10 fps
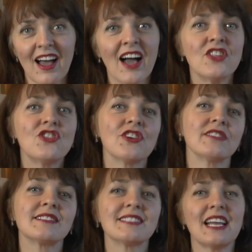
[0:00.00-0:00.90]
and
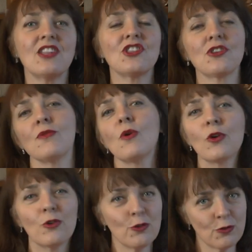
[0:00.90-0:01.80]
just send you
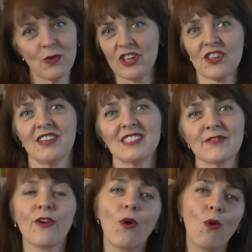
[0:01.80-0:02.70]
good wishes
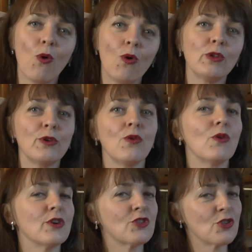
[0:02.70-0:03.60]
for all
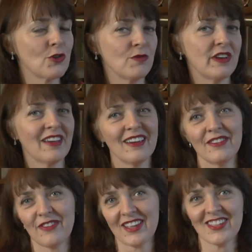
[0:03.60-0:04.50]
your Tudor
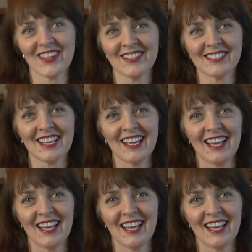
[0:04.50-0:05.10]
adventures.